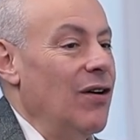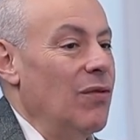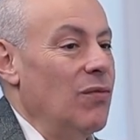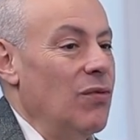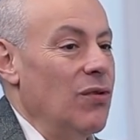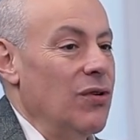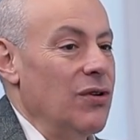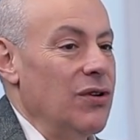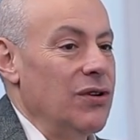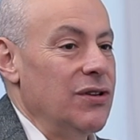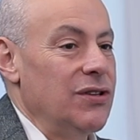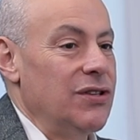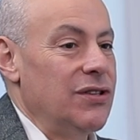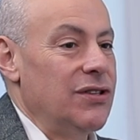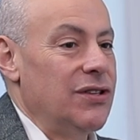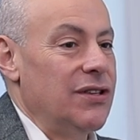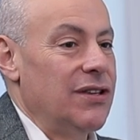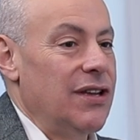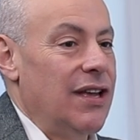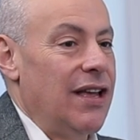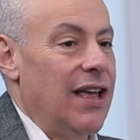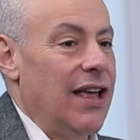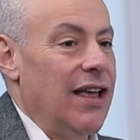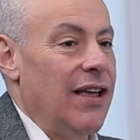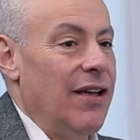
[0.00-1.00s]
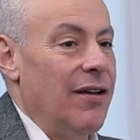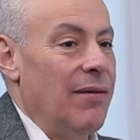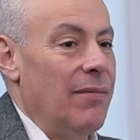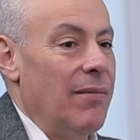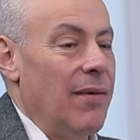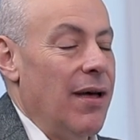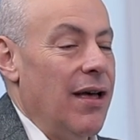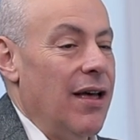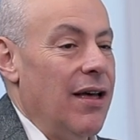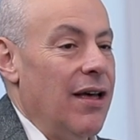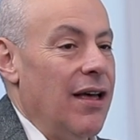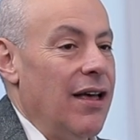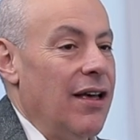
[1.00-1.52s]
was
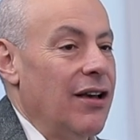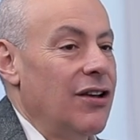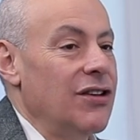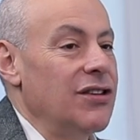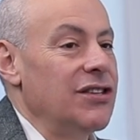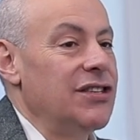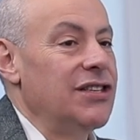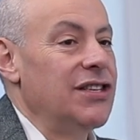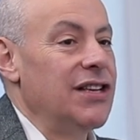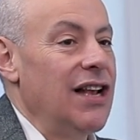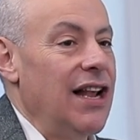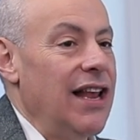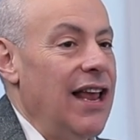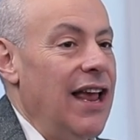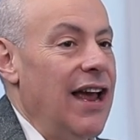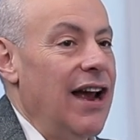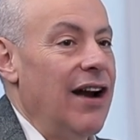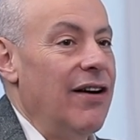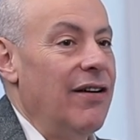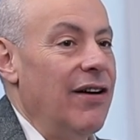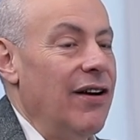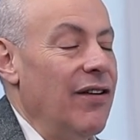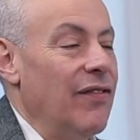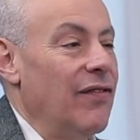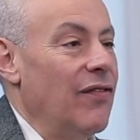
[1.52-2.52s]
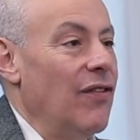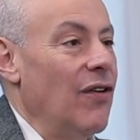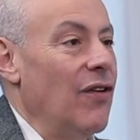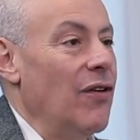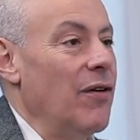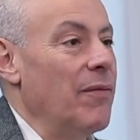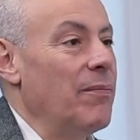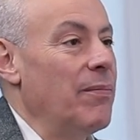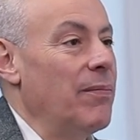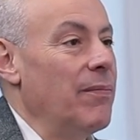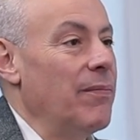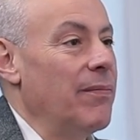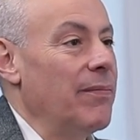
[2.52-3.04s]
a conciliary for
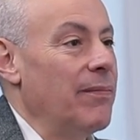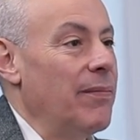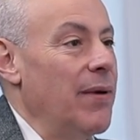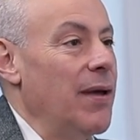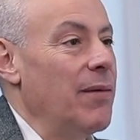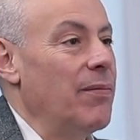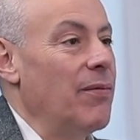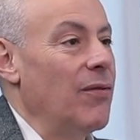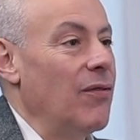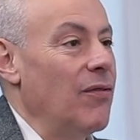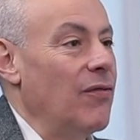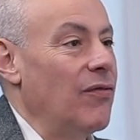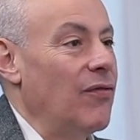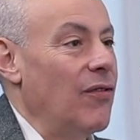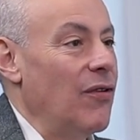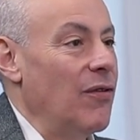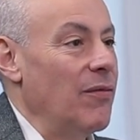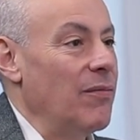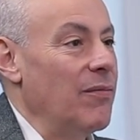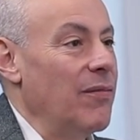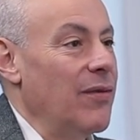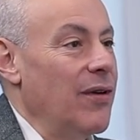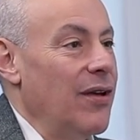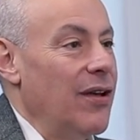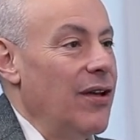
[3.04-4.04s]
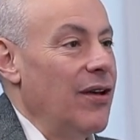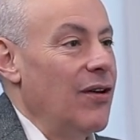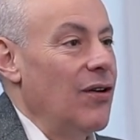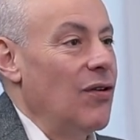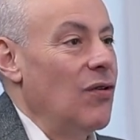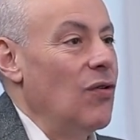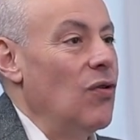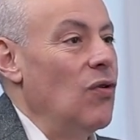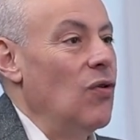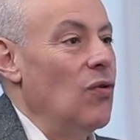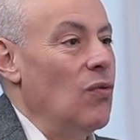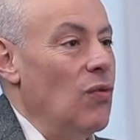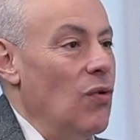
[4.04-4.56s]
people from
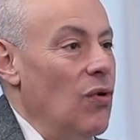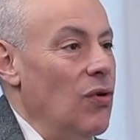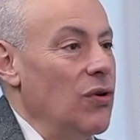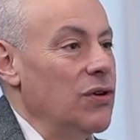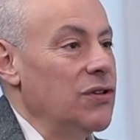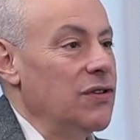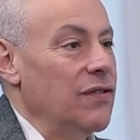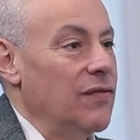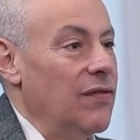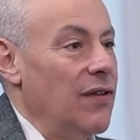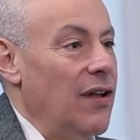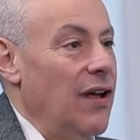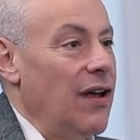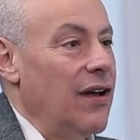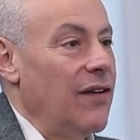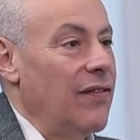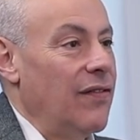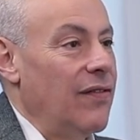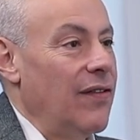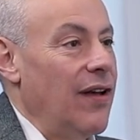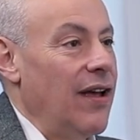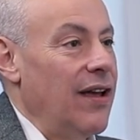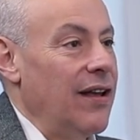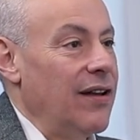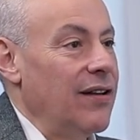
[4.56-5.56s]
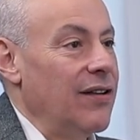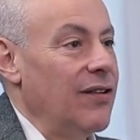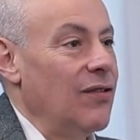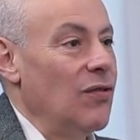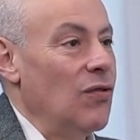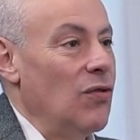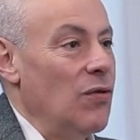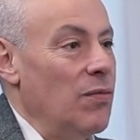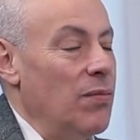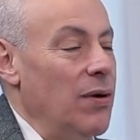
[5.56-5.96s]
all walks of life and all